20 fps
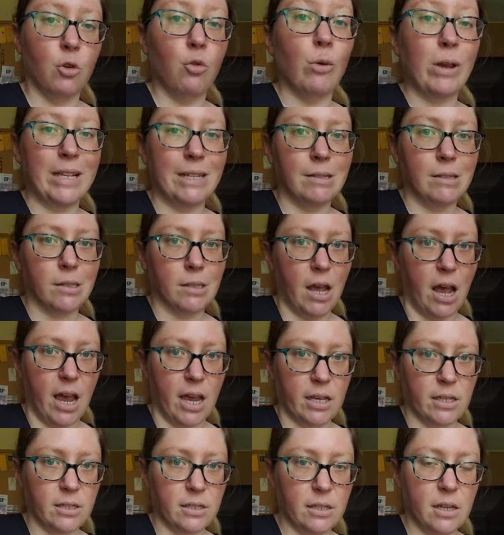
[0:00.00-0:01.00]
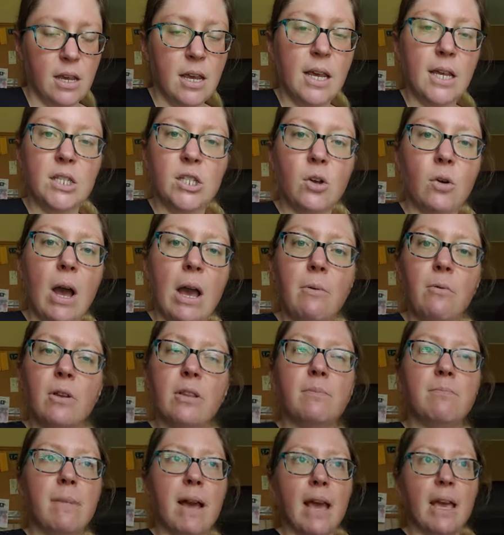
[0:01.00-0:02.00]
queen size. So I,
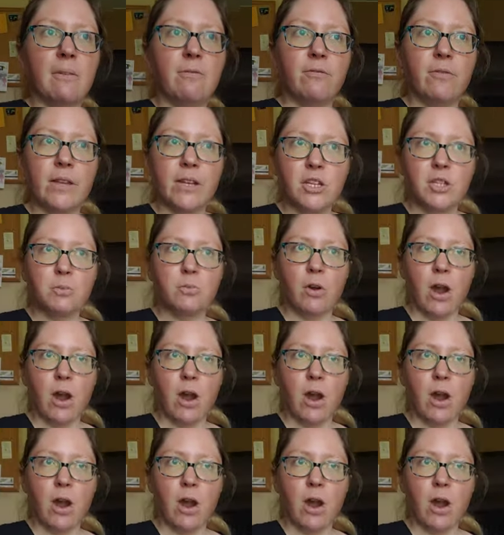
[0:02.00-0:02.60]
my finished